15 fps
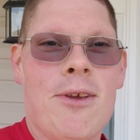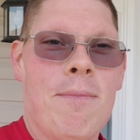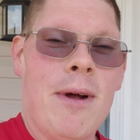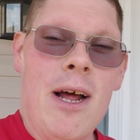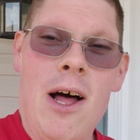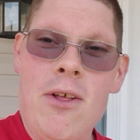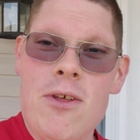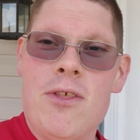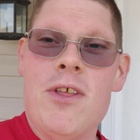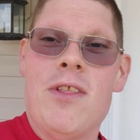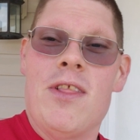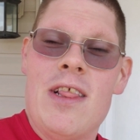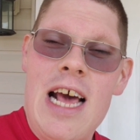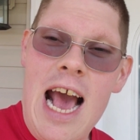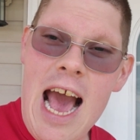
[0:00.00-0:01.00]
But other
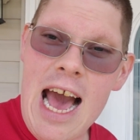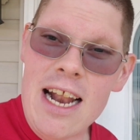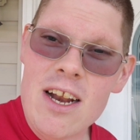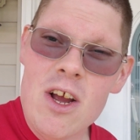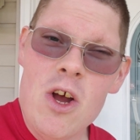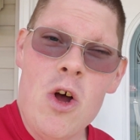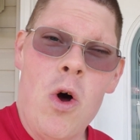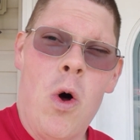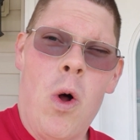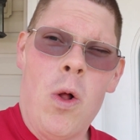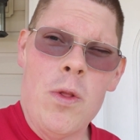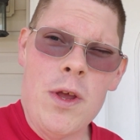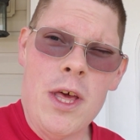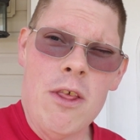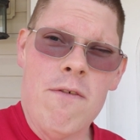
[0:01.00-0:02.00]
than that, all
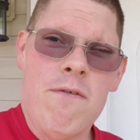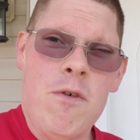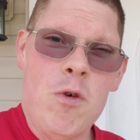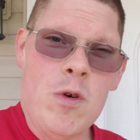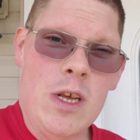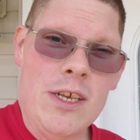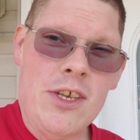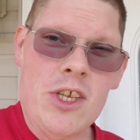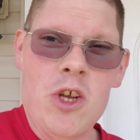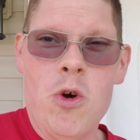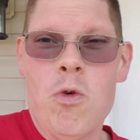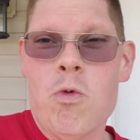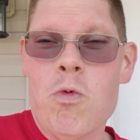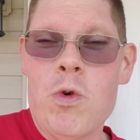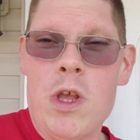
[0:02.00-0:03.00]
the other food is still
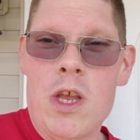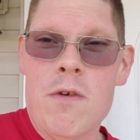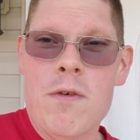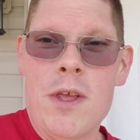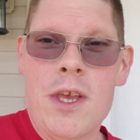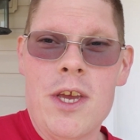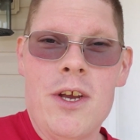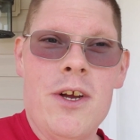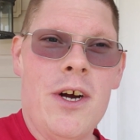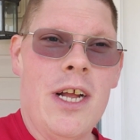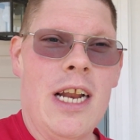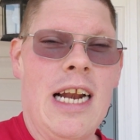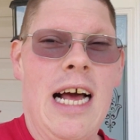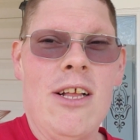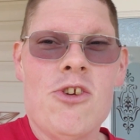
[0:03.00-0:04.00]
really, really good.
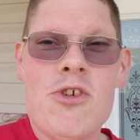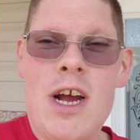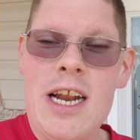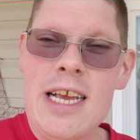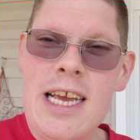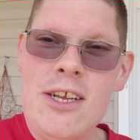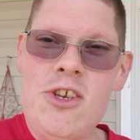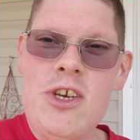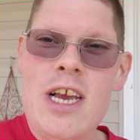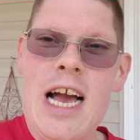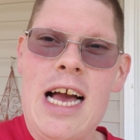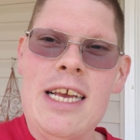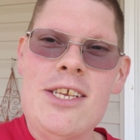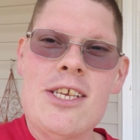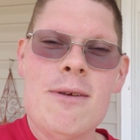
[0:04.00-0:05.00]
And I'll try to get you
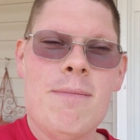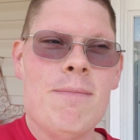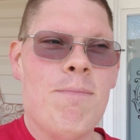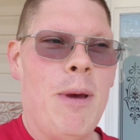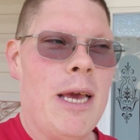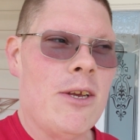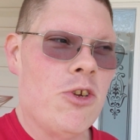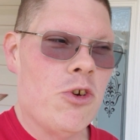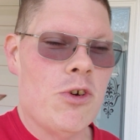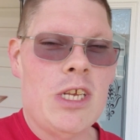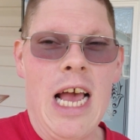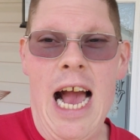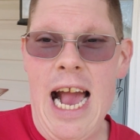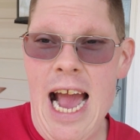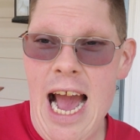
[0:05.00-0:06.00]
guys some pictures.
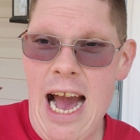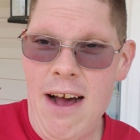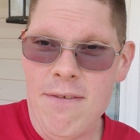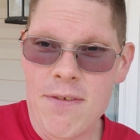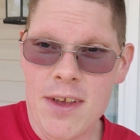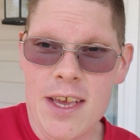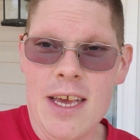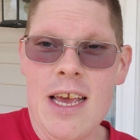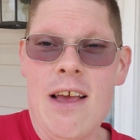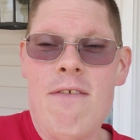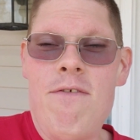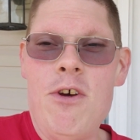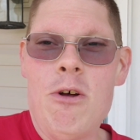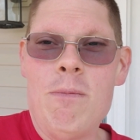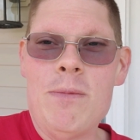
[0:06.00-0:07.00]
I have
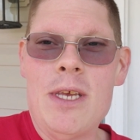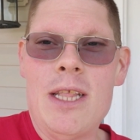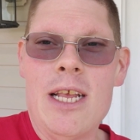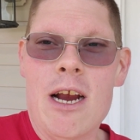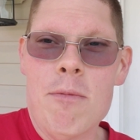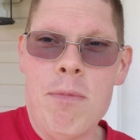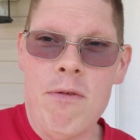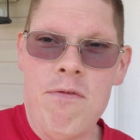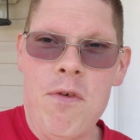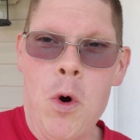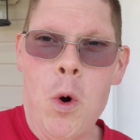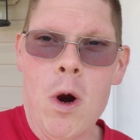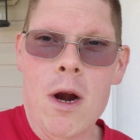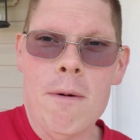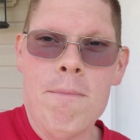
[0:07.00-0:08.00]
filmed in there
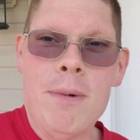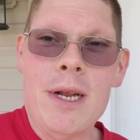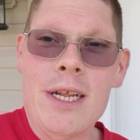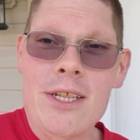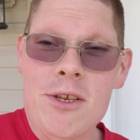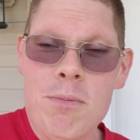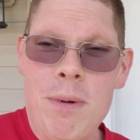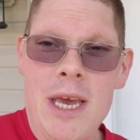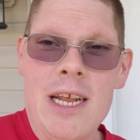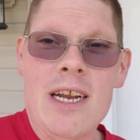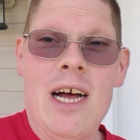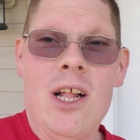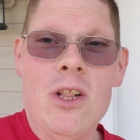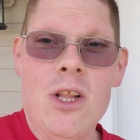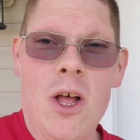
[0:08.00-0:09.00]
before, but it's been
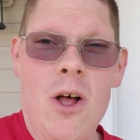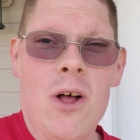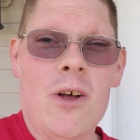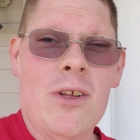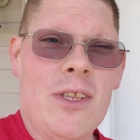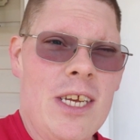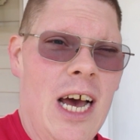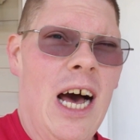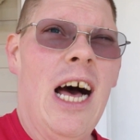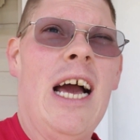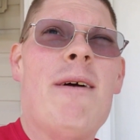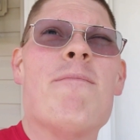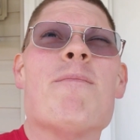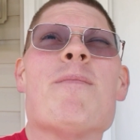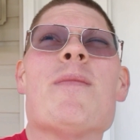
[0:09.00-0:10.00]
a long
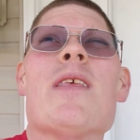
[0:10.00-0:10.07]
time.